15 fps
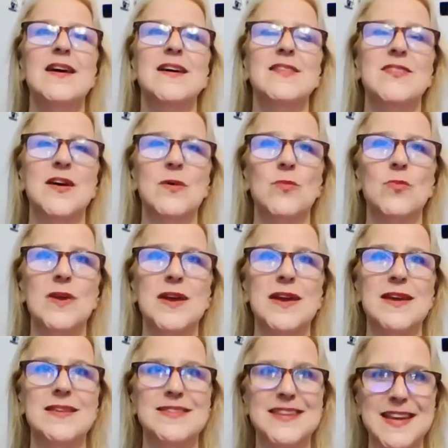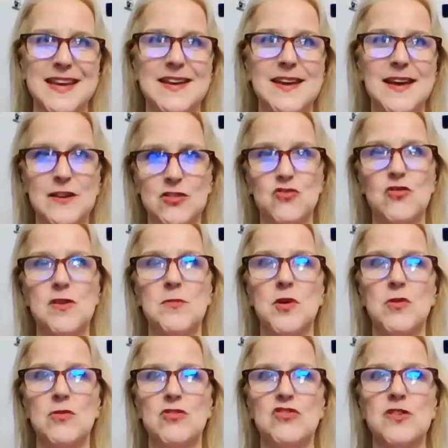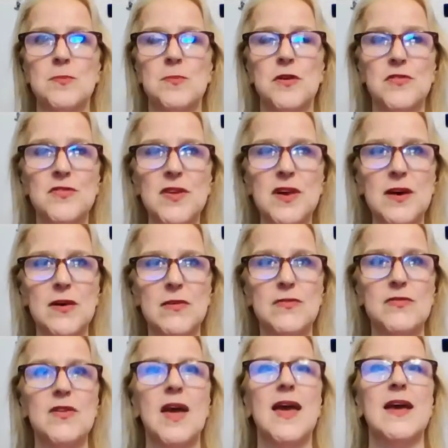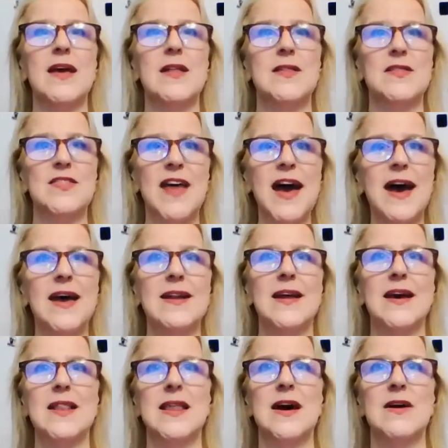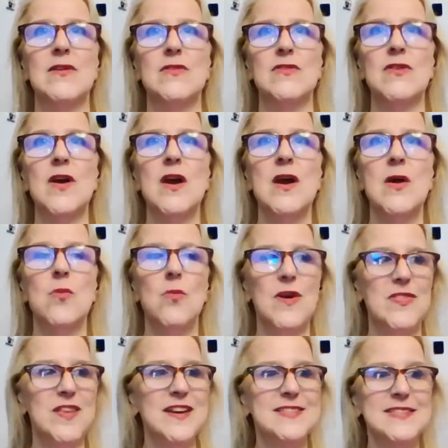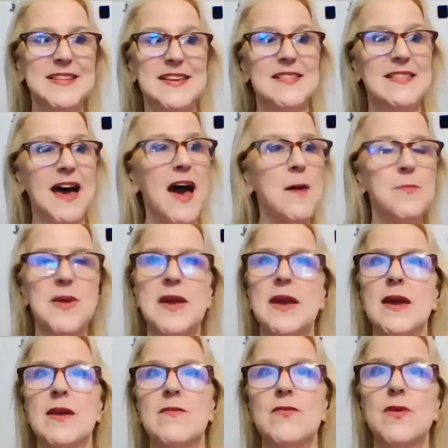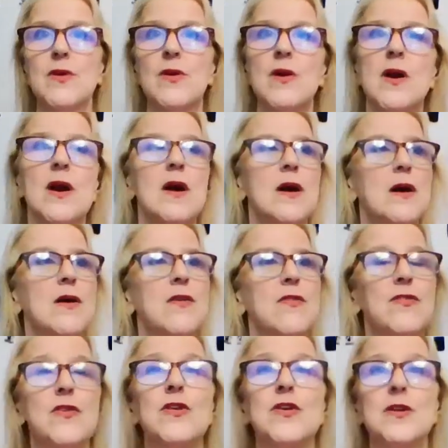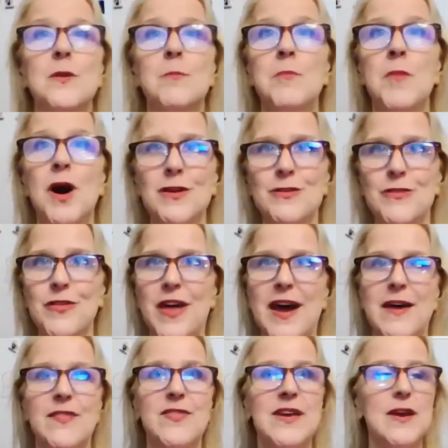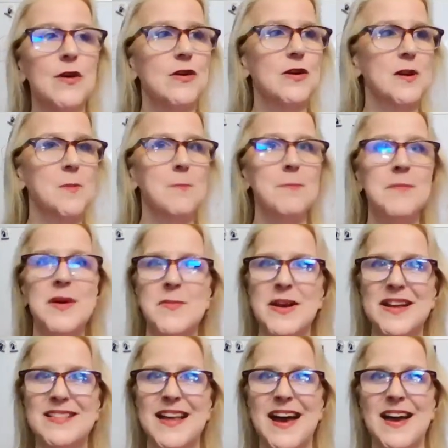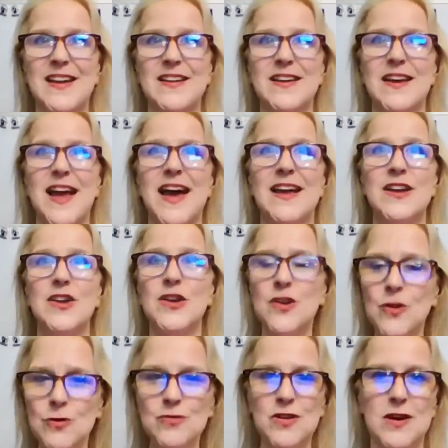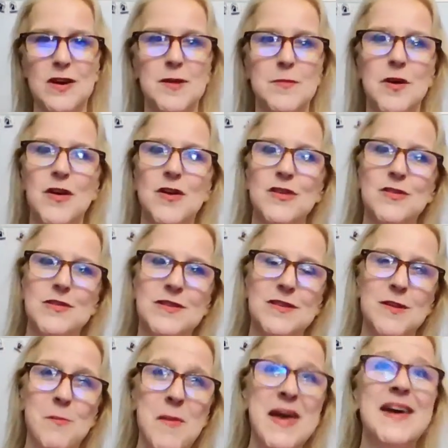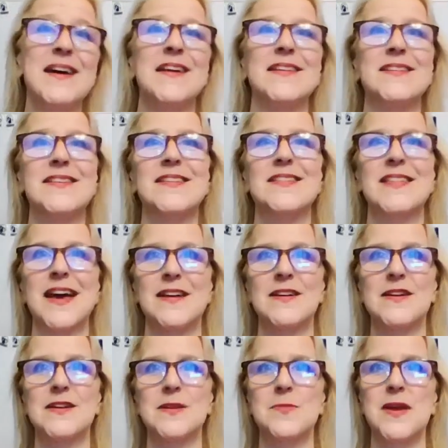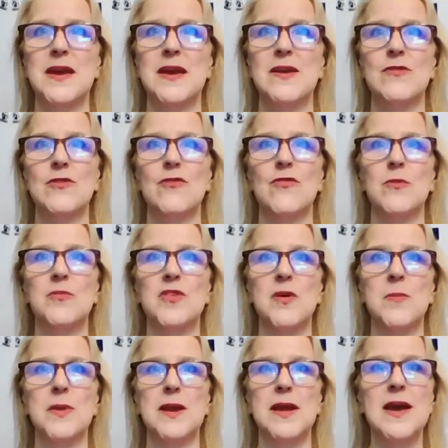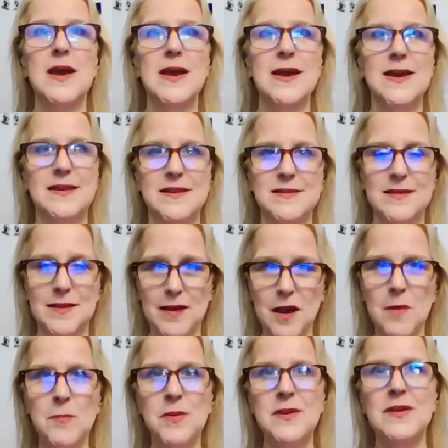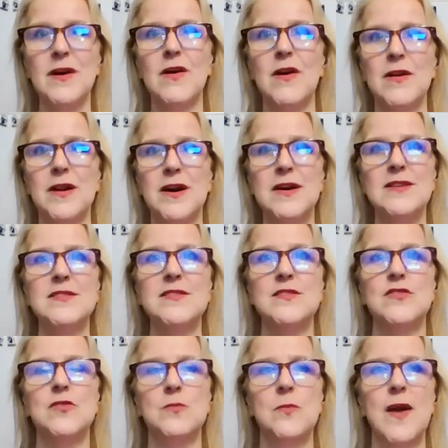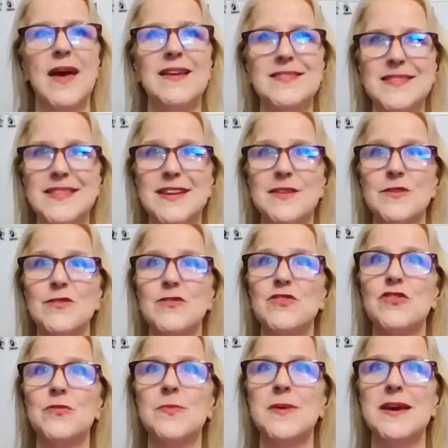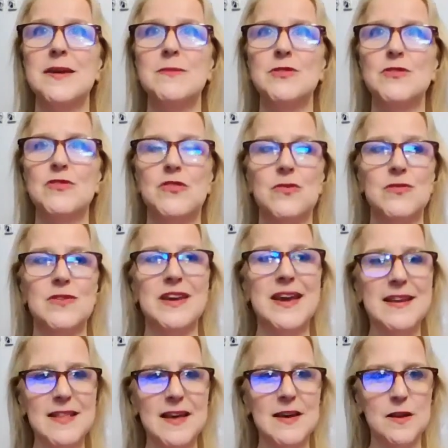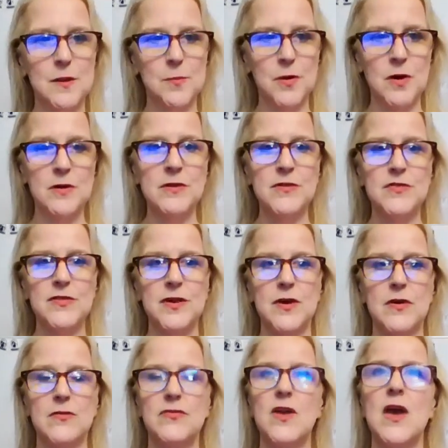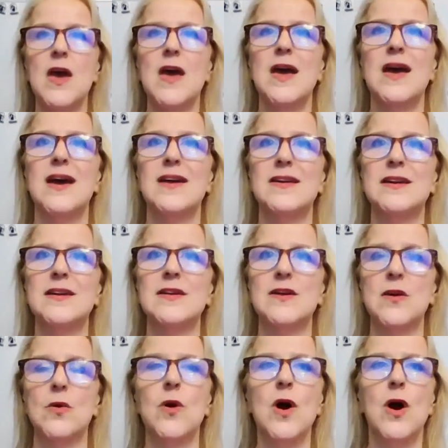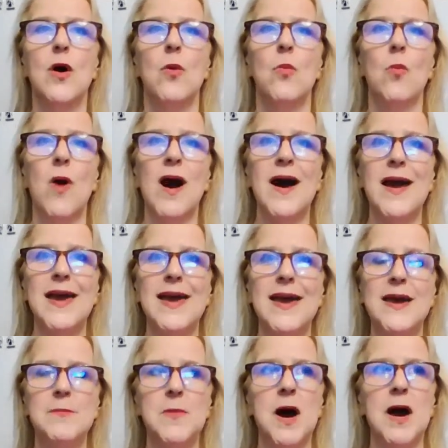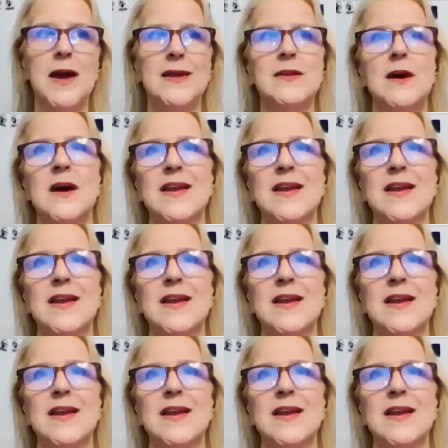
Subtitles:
that we take extreme ownership ourselves, and that allows, when they see that behavior, they're going to model that. They are going to mimic that. At no time are you to demand that kind of behavior from somebody. It is incumbent on us to, as leaders, to be able to take that upon ourselves and kind of go, why am I not